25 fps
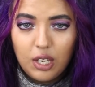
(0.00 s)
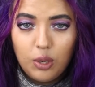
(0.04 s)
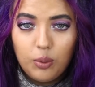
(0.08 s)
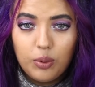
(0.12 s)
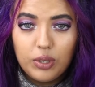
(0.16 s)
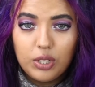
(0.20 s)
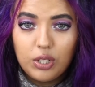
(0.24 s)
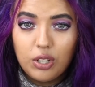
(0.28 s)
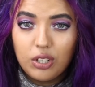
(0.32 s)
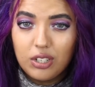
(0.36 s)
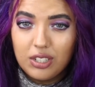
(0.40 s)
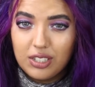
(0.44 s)

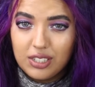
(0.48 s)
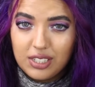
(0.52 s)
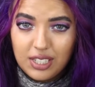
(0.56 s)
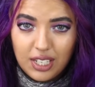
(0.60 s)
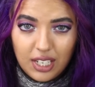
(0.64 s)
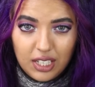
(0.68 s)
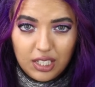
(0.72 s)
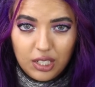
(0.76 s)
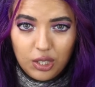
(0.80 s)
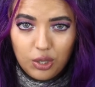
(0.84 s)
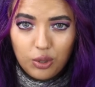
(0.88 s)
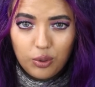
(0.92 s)
he would
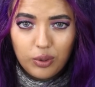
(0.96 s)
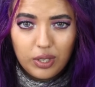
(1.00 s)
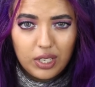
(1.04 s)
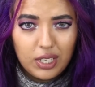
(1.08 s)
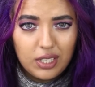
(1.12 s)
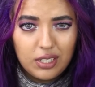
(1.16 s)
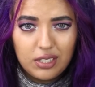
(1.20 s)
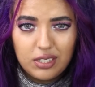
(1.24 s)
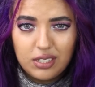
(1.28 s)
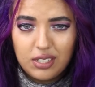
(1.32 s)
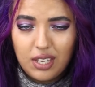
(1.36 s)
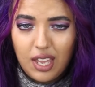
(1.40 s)
continue
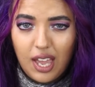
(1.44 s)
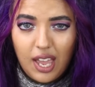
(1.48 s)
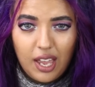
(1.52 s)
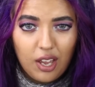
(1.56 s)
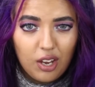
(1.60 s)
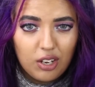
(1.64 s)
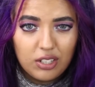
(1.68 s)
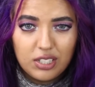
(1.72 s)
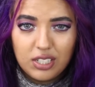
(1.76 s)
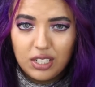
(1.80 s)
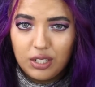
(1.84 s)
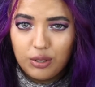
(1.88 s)
his
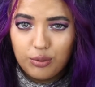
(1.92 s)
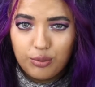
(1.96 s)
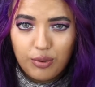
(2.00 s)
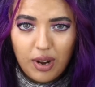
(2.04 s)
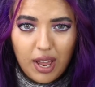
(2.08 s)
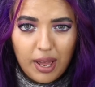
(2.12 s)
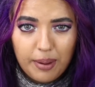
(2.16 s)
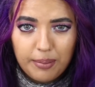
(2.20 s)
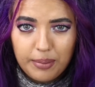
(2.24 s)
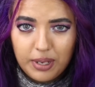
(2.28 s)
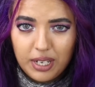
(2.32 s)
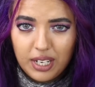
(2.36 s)
chaotic
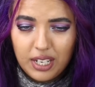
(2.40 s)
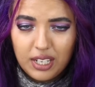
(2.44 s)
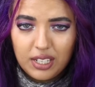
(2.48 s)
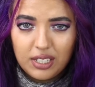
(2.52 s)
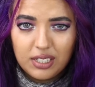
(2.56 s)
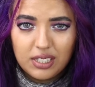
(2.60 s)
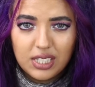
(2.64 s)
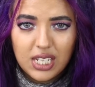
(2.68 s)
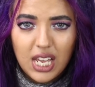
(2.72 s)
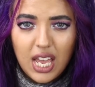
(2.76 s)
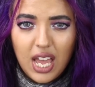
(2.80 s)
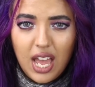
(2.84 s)

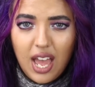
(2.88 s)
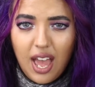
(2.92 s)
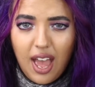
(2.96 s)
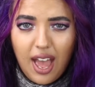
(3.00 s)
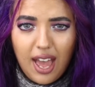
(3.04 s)
ramblings